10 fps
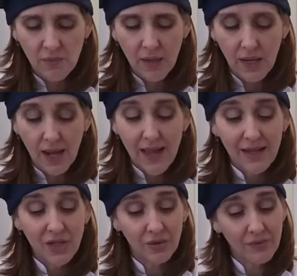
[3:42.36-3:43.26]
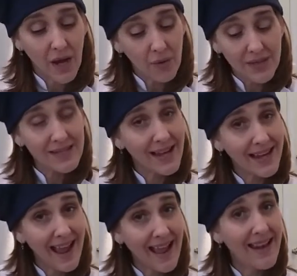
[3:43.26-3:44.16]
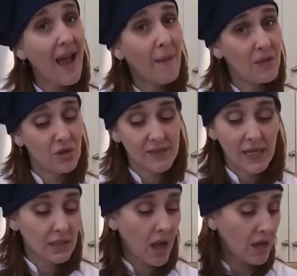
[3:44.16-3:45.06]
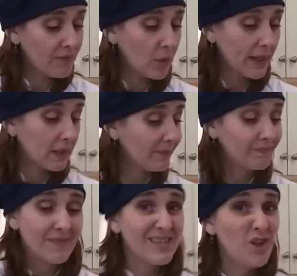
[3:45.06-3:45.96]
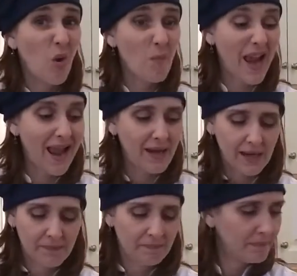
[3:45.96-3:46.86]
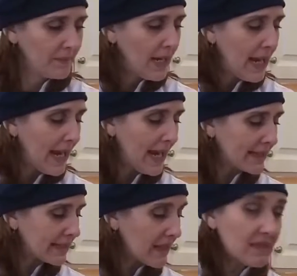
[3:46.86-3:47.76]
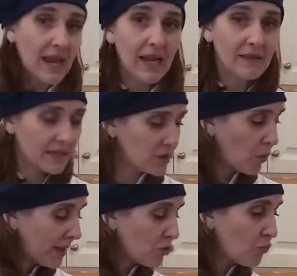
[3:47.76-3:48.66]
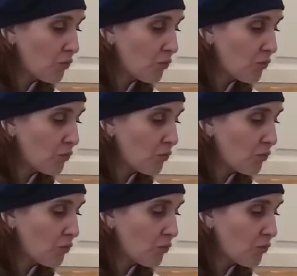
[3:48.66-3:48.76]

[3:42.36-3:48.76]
3. You'll notice, again, I'm using a lot of oil. Don't panic. It's the thing that's going to